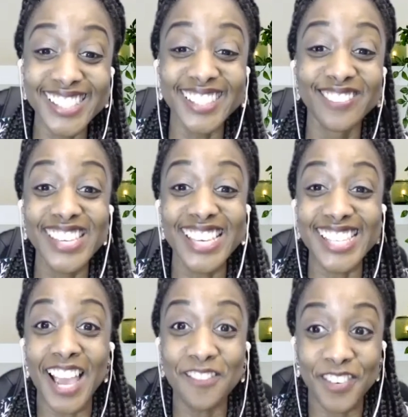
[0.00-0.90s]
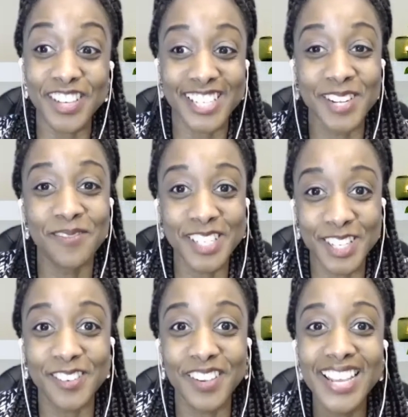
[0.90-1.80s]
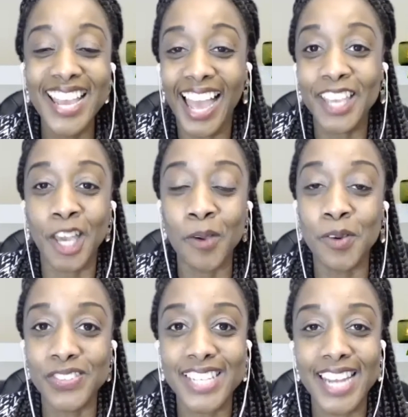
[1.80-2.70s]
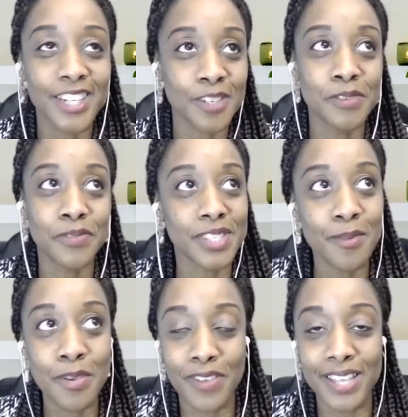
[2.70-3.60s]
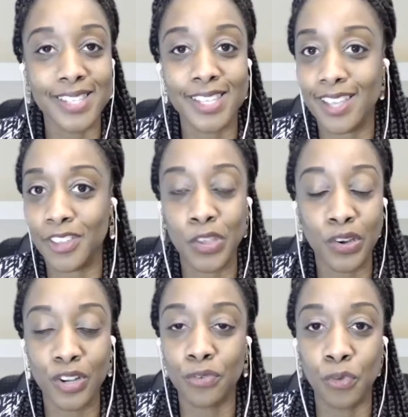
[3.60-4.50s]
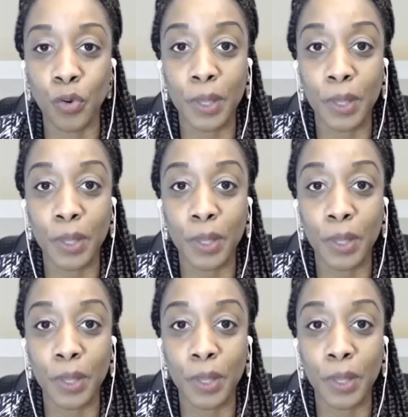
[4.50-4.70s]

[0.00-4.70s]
because every time I go on stage, I mean, for some events, it's like 30 or 40